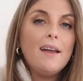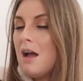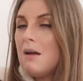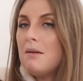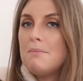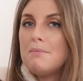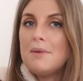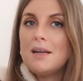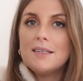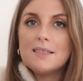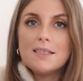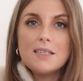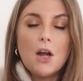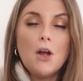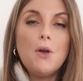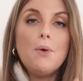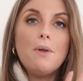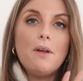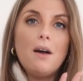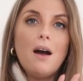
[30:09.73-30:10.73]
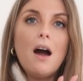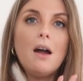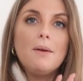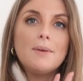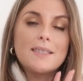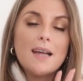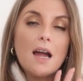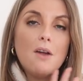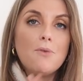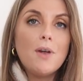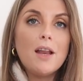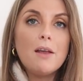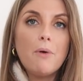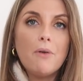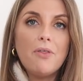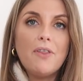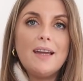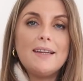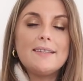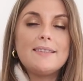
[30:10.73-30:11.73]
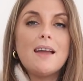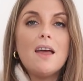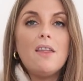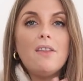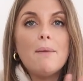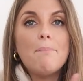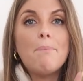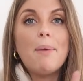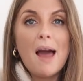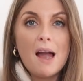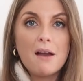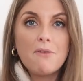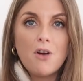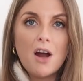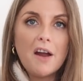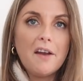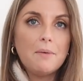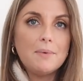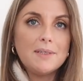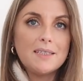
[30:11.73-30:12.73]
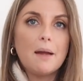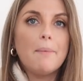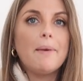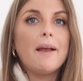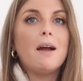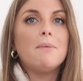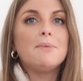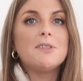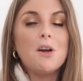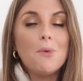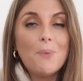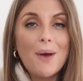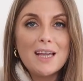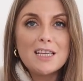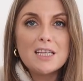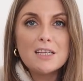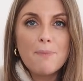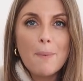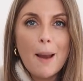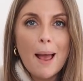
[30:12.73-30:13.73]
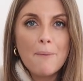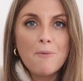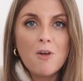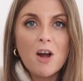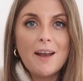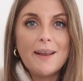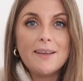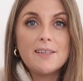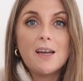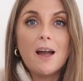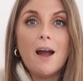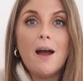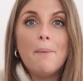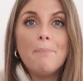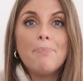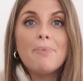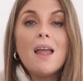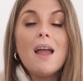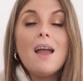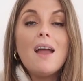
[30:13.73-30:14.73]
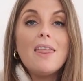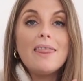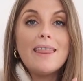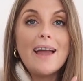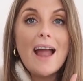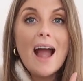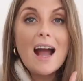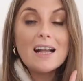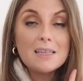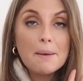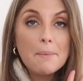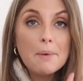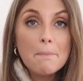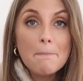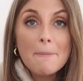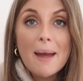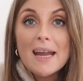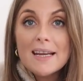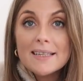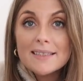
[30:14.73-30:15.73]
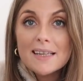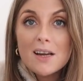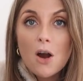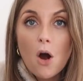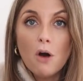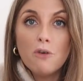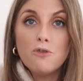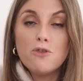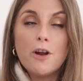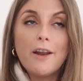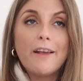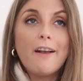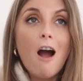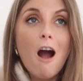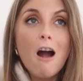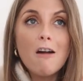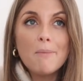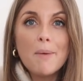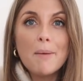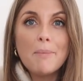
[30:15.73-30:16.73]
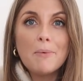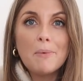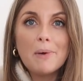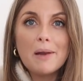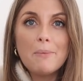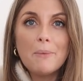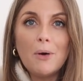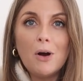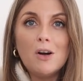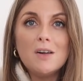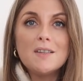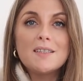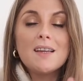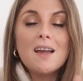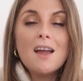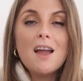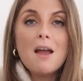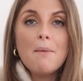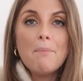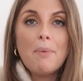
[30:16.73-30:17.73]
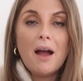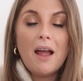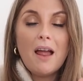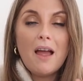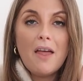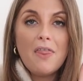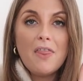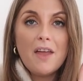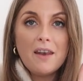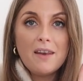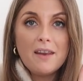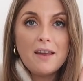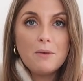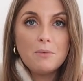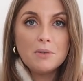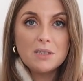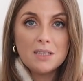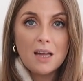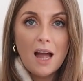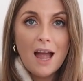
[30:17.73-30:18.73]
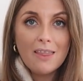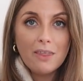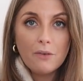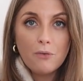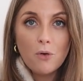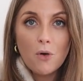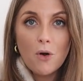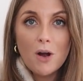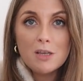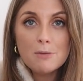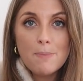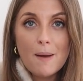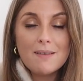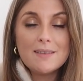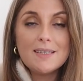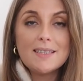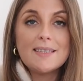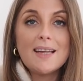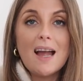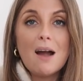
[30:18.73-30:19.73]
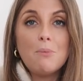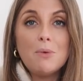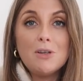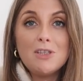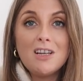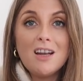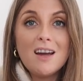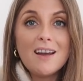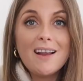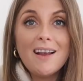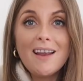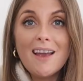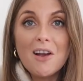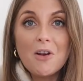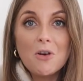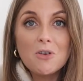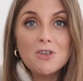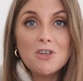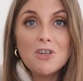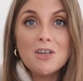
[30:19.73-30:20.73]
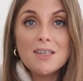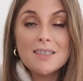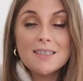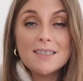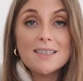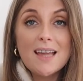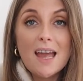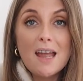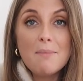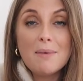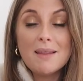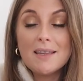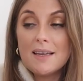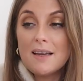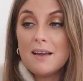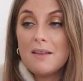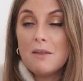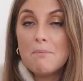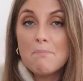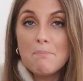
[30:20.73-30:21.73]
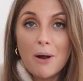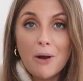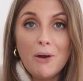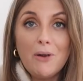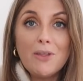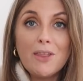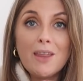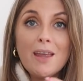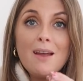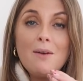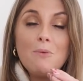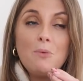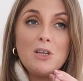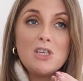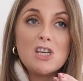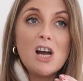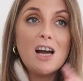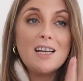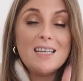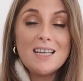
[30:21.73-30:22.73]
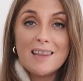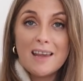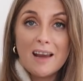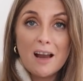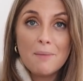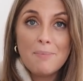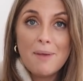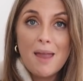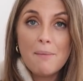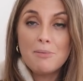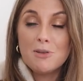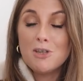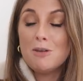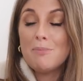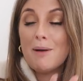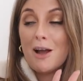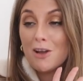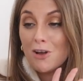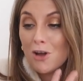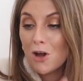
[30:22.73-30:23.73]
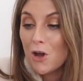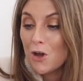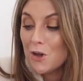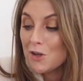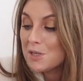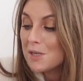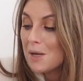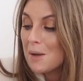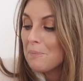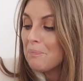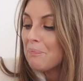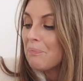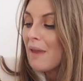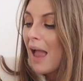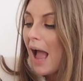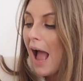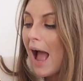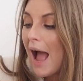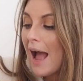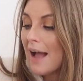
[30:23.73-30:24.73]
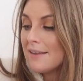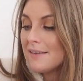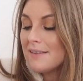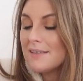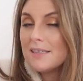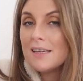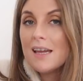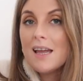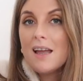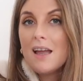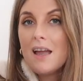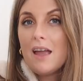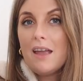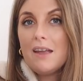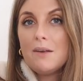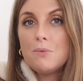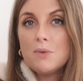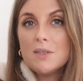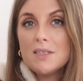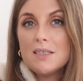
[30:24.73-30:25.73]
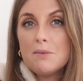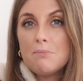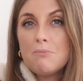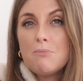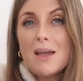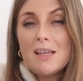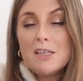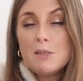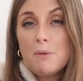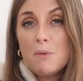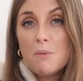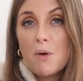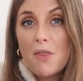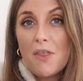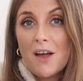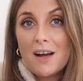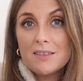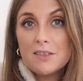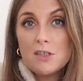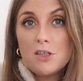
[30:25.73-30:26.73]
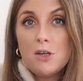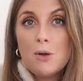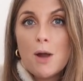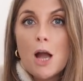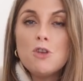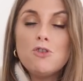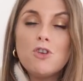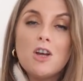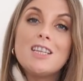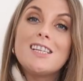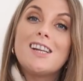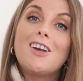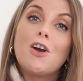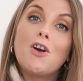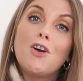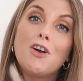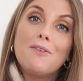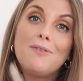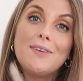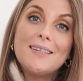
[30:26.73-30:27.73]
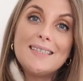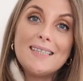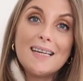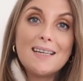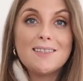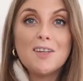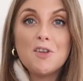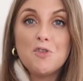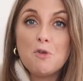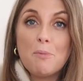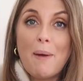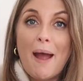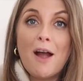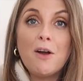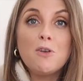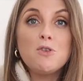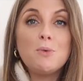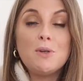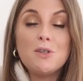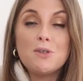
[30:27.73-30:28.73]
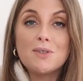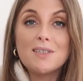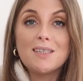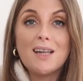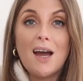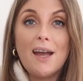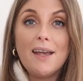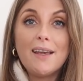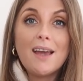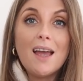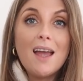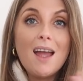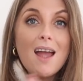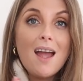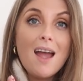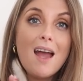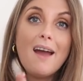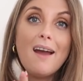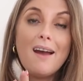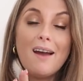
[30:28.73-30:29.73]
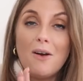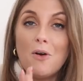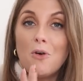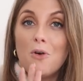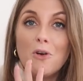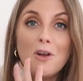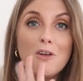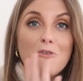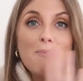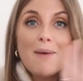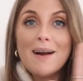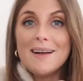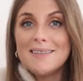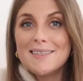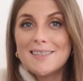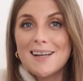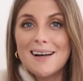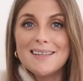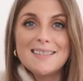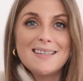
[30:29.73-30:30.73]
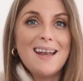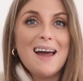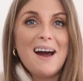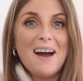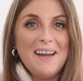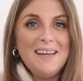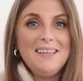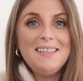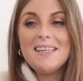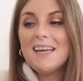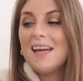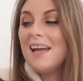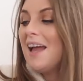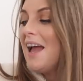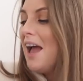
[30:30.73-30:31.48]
Um, so I was like, I really want this. And then Black Friday was coming up. So I waited for Black Friday to come. They had an amazing offer on. I can't remember what it was. but And then it was, I had the four hundred pound discount, which luckily I got to use the same than both, which I didn't think I'd be able to, but I could. And it was meant to be one thousand two hundred pounds and I got it for six hundred pounds, which was like, all of my stars aligned.